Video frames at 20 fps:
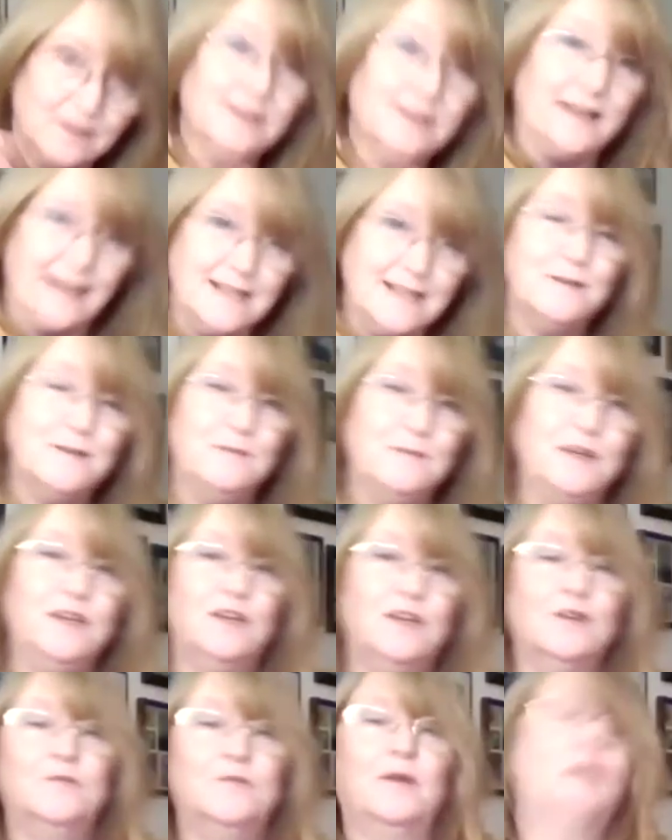nice to meet
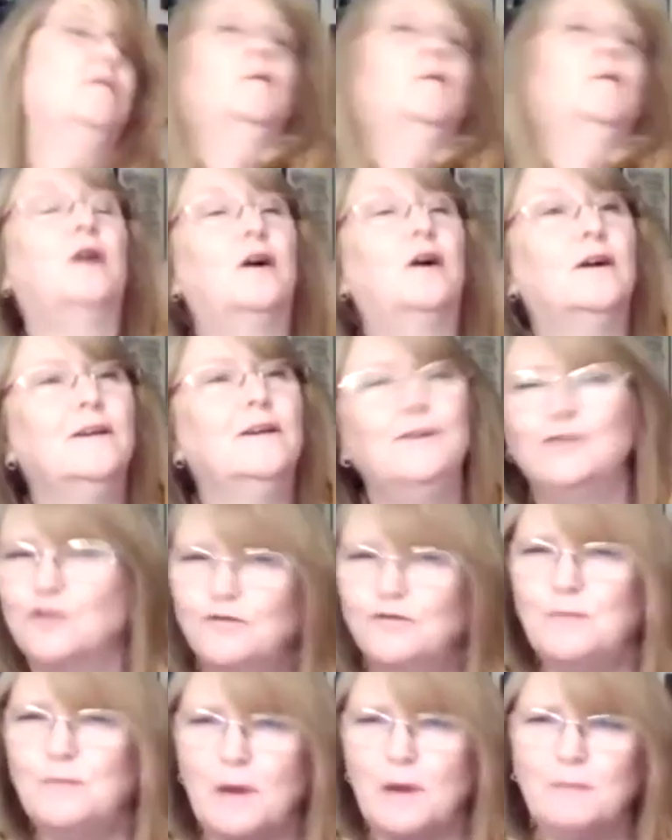you, blah, blah, blah.
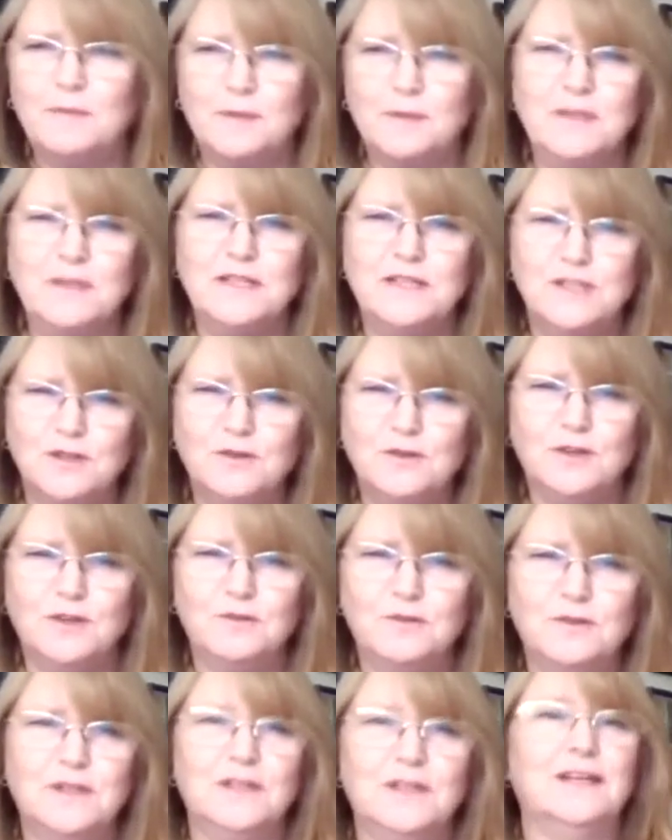Don't remember me, do you?